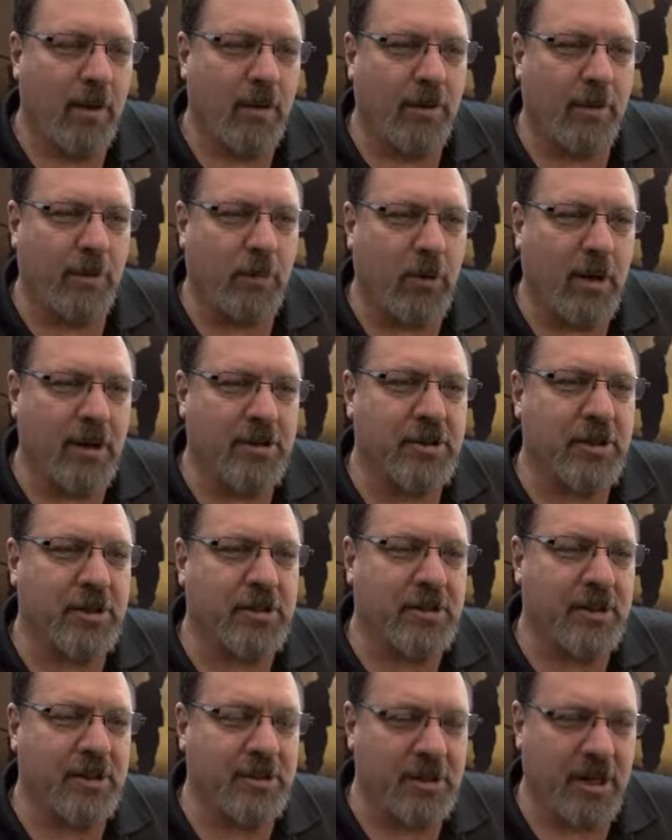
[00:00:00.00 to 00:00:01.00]
The
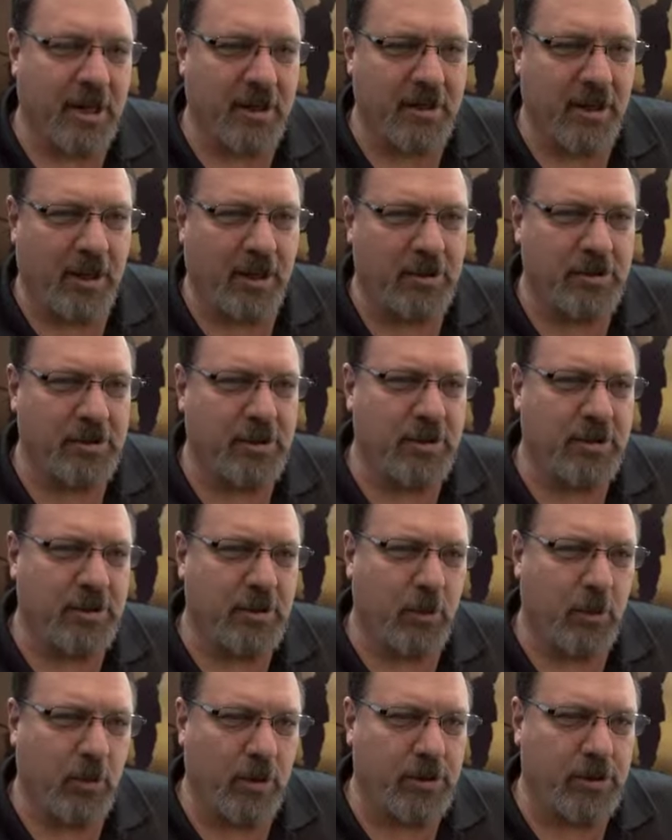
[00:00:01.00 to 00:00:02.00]
projects and technologies
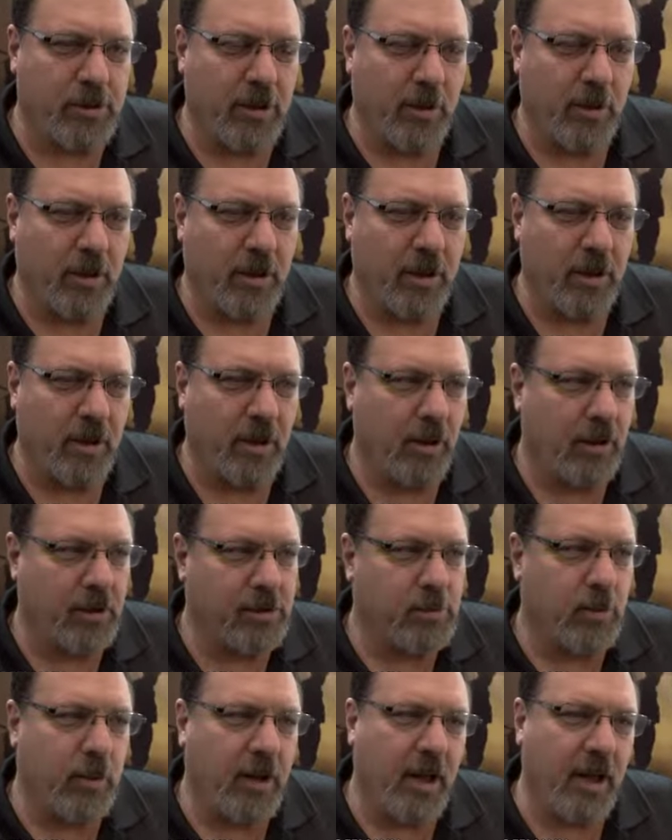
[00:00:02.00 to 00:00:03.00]
that we're showing here
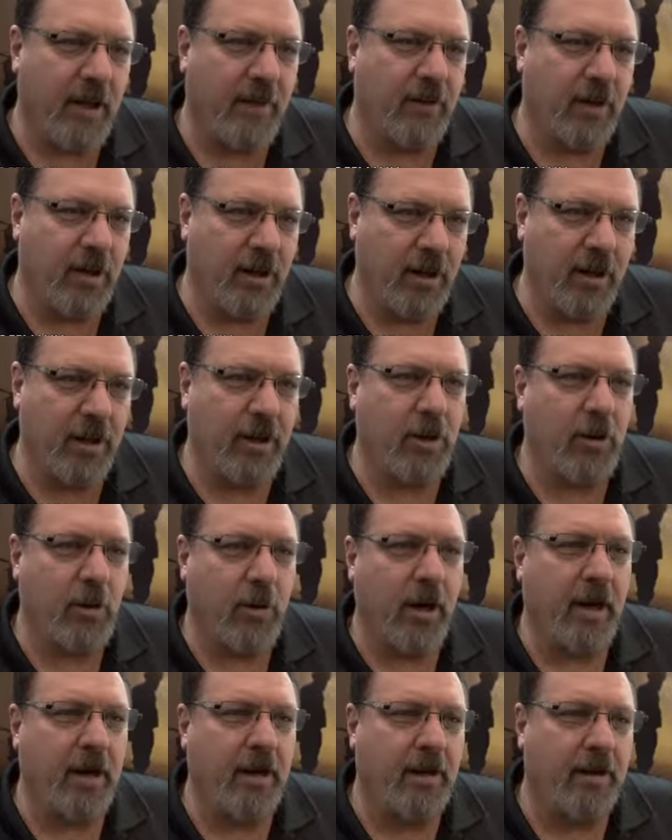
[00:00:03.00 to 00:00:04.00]
is we have an
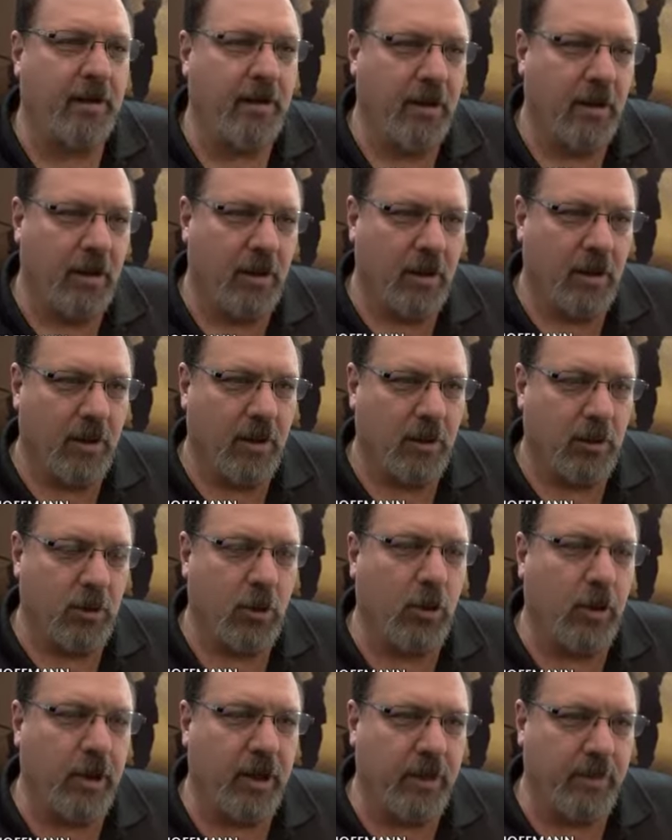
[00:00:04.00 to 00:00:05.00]
integrated
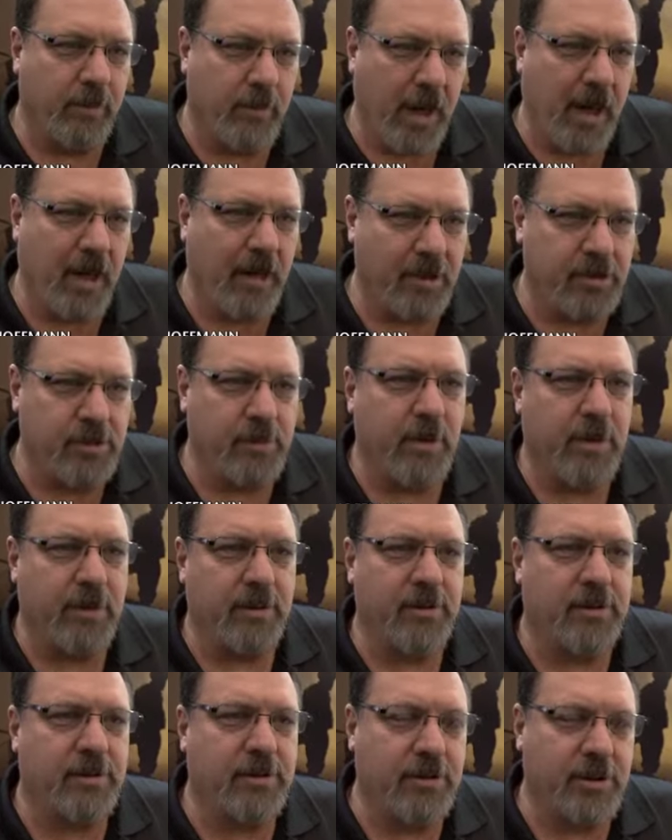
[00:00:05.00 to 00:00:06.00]
learning
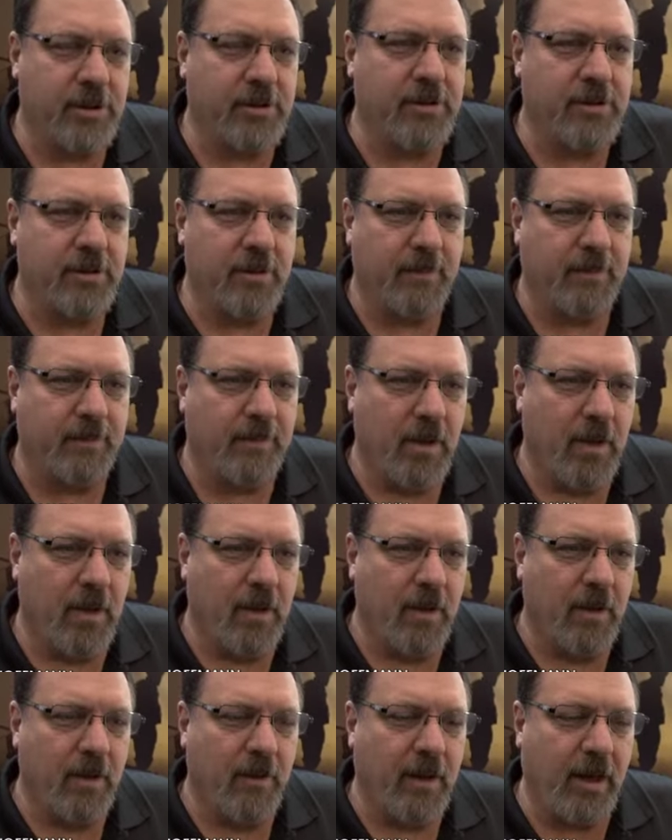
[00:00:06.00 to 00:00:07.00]
management system
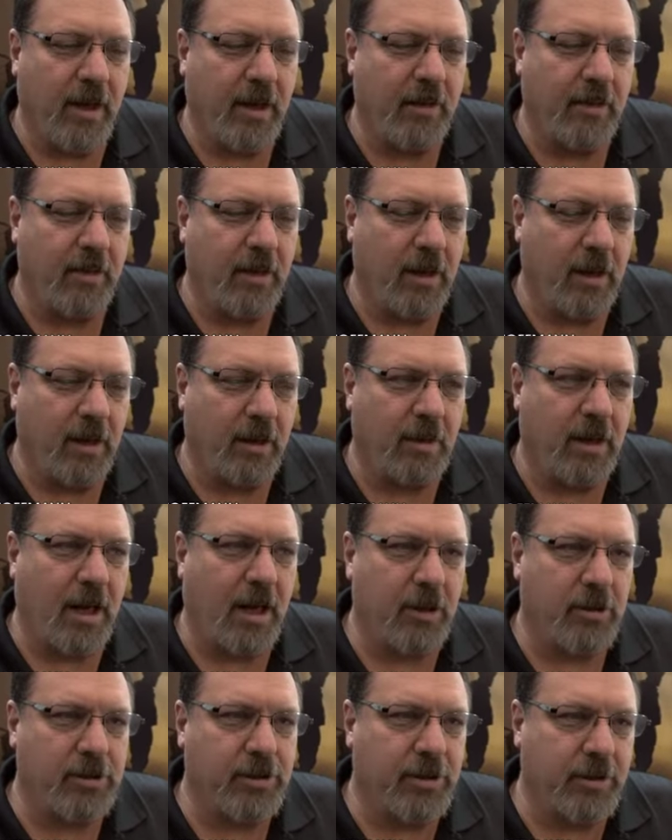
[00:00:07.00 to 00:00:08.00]
that
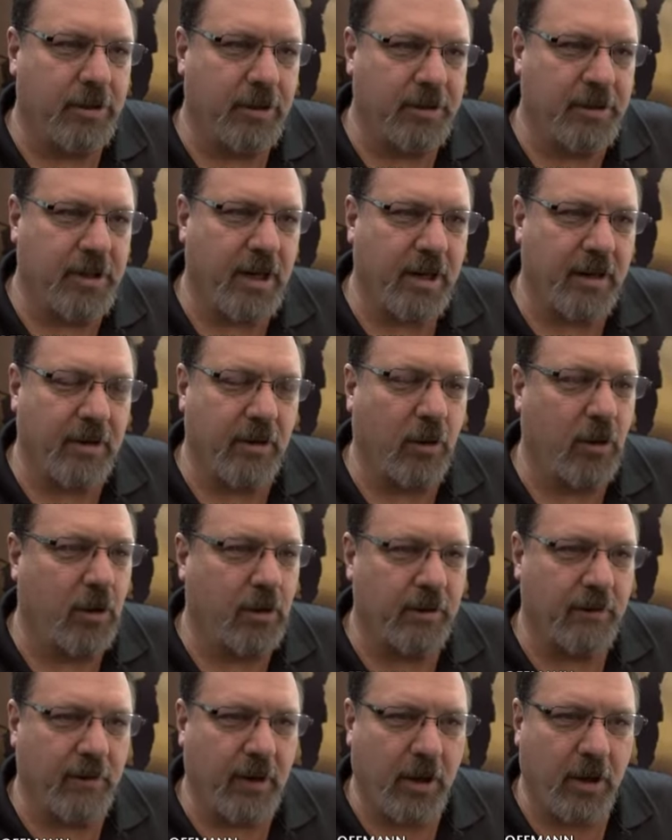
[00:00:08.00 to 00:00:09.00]
allows you to take all
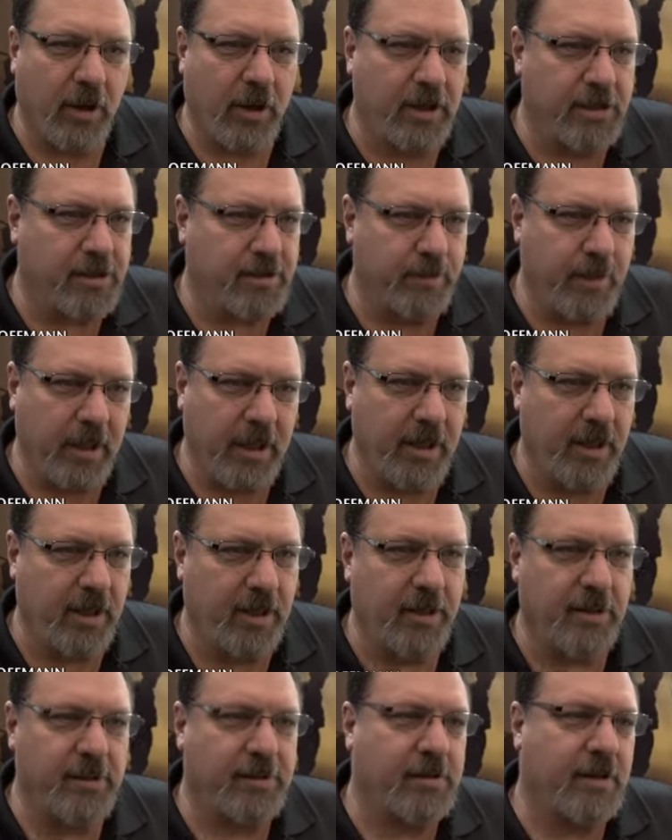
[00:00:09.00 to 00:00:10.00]
the various
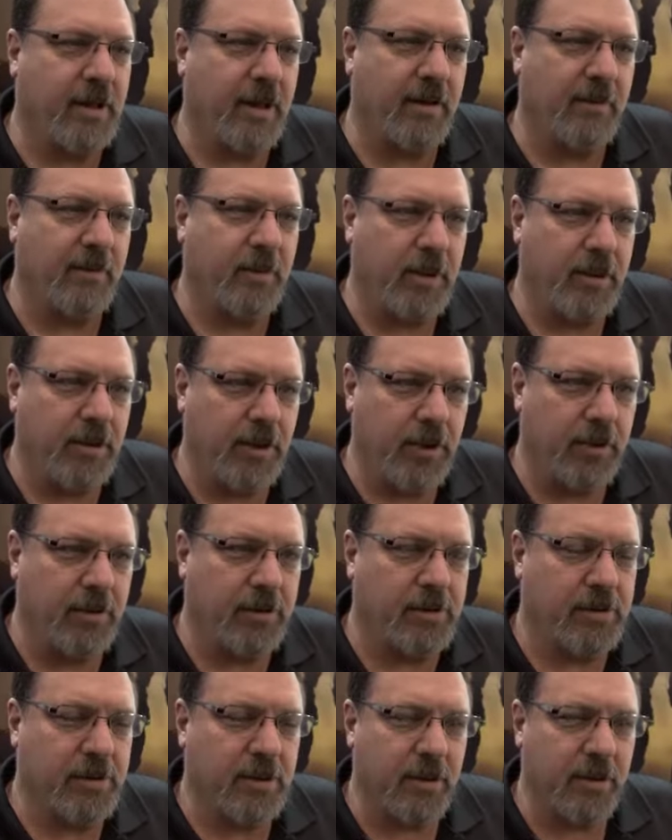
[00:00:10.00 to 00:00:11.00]
medias that have been
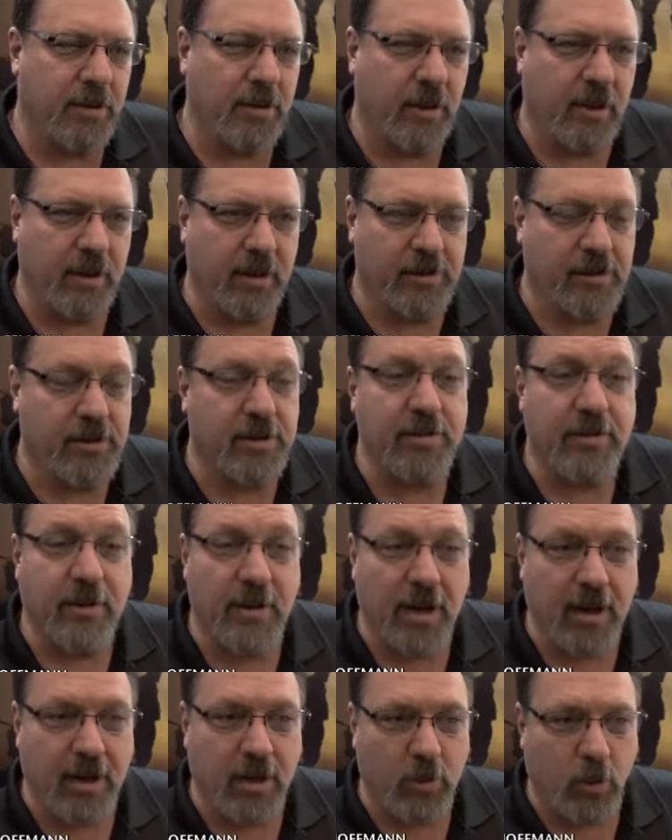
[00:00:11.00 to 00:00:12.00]
used in the
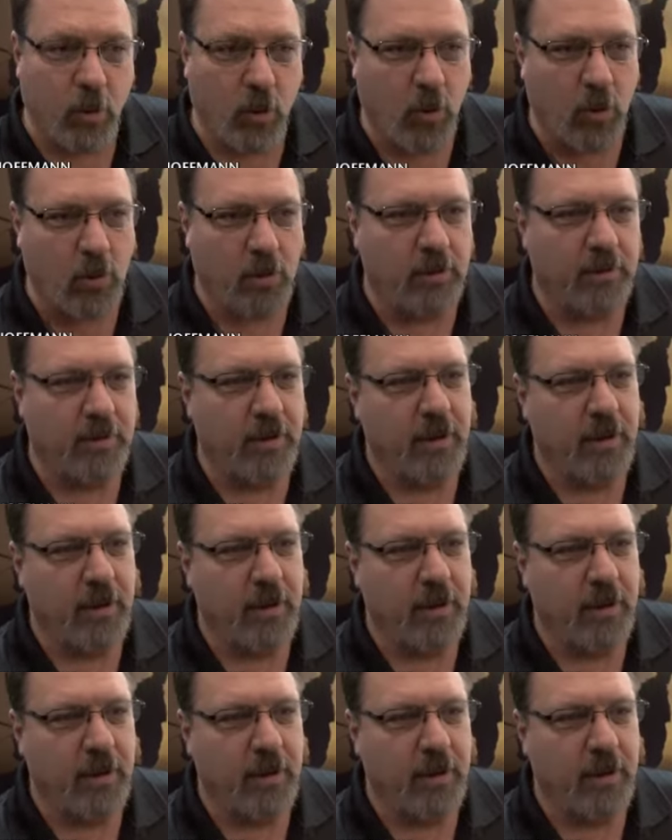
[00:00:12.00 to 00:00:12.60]
synthetic world